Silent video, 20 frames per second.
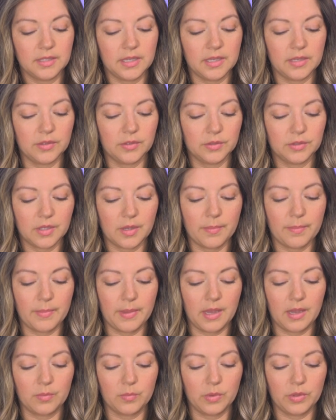heals a
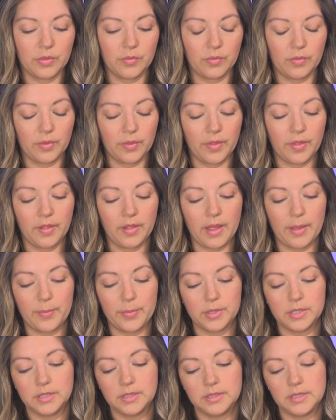man with
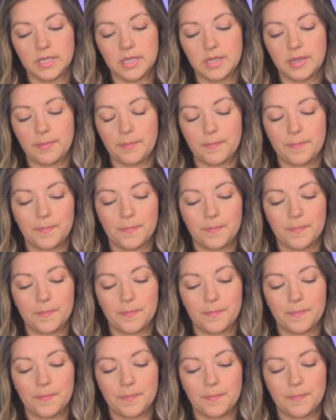leprosy.